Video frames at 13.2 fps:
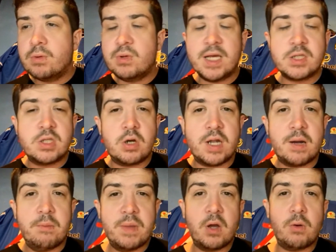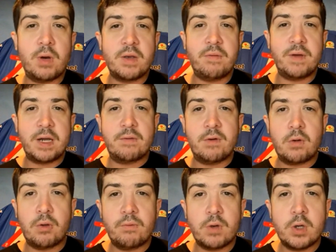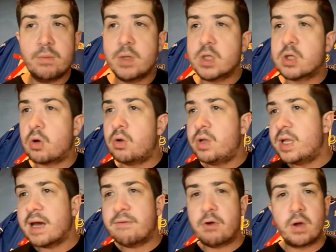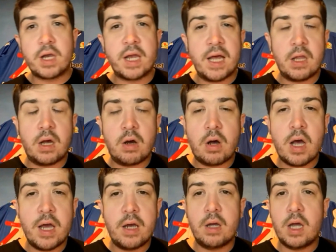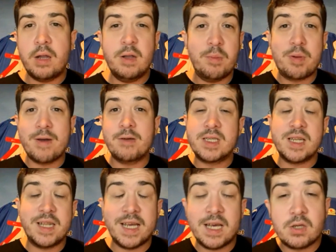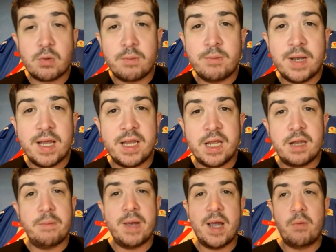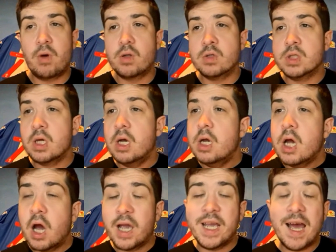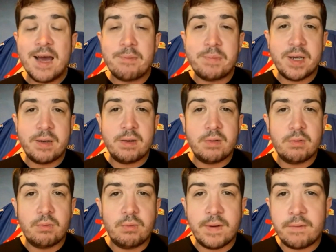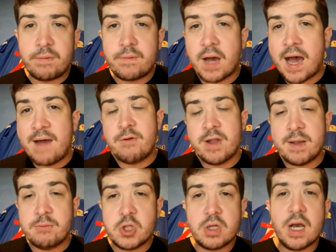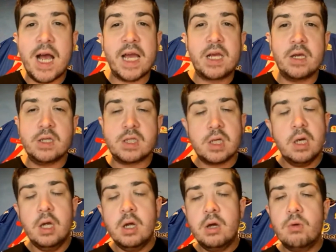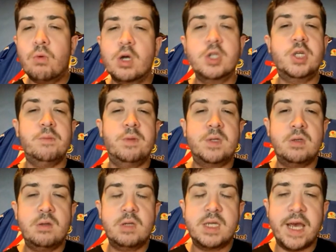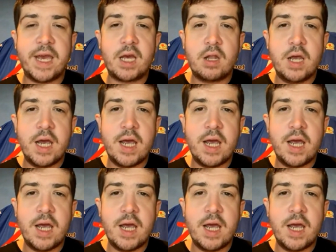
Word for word: Let us know down below what you think of all the rumours. Undav or Gelhardt, and the Brereton Diaz one really are the main ones. Are you happy with either of them strikers? What's your take on